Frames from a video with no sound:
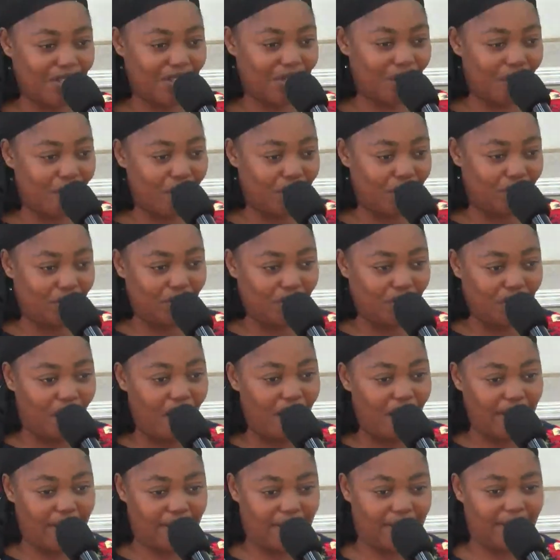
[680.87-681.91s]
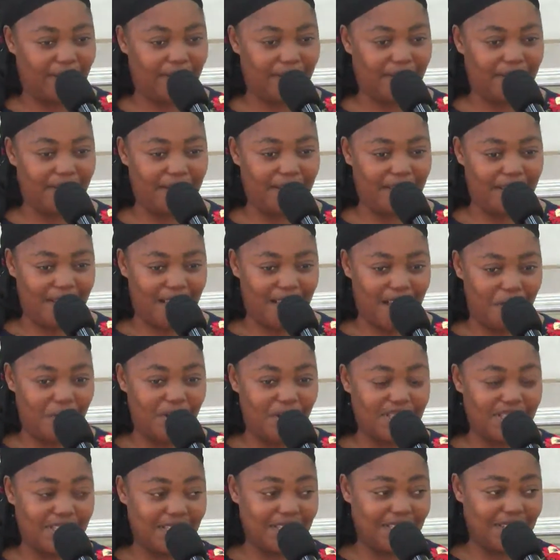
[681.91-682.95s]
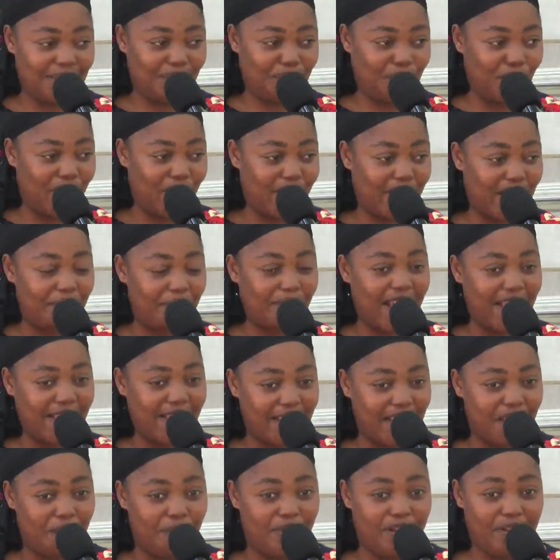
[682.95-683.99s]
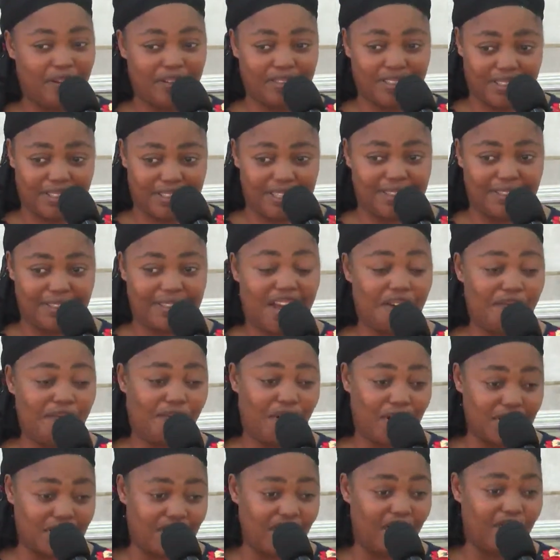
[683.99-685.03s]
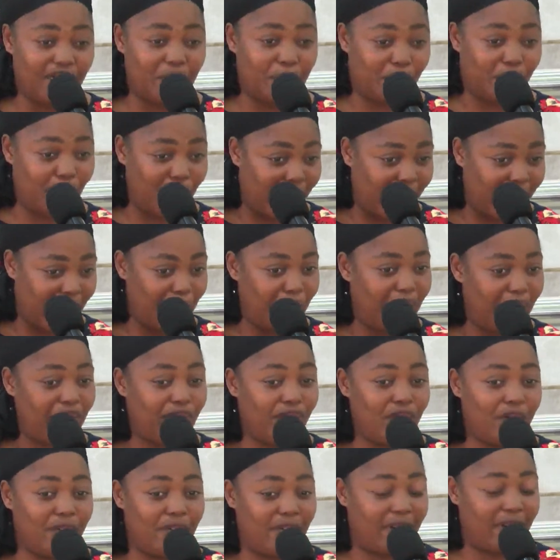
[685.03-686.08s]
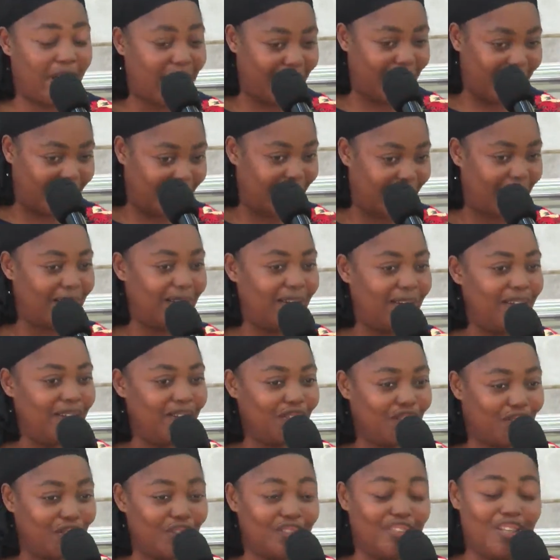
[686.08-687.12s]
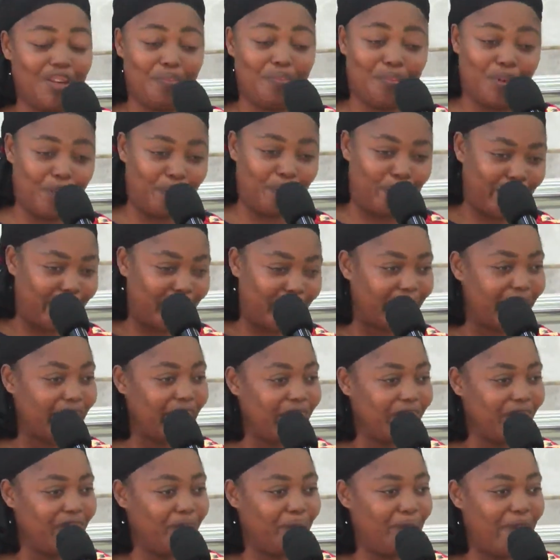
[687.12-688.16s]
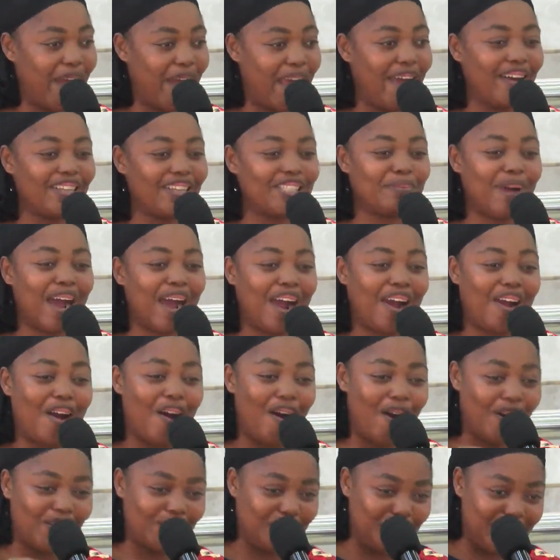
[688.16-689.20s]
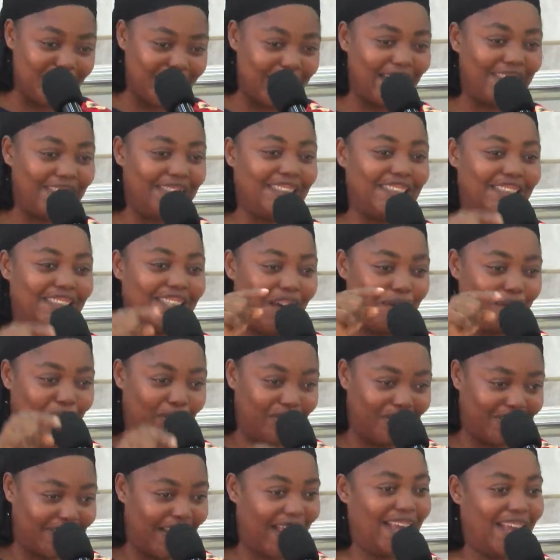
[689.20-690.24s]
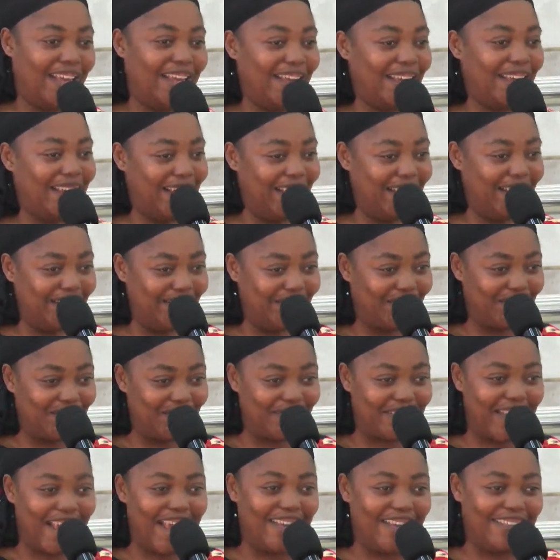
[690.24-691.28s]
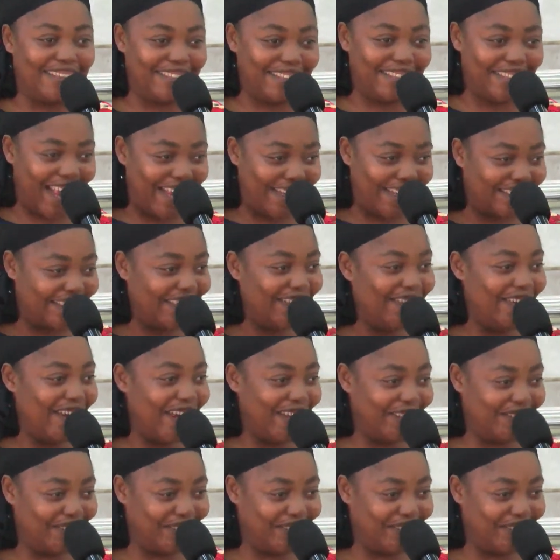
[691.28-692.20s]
sorrow to joy, I was in this program that day, being on 6th, that first day of the program. My phone rang. Choosing people. My husband called me that he's in Abuja. Today is in Nigeria.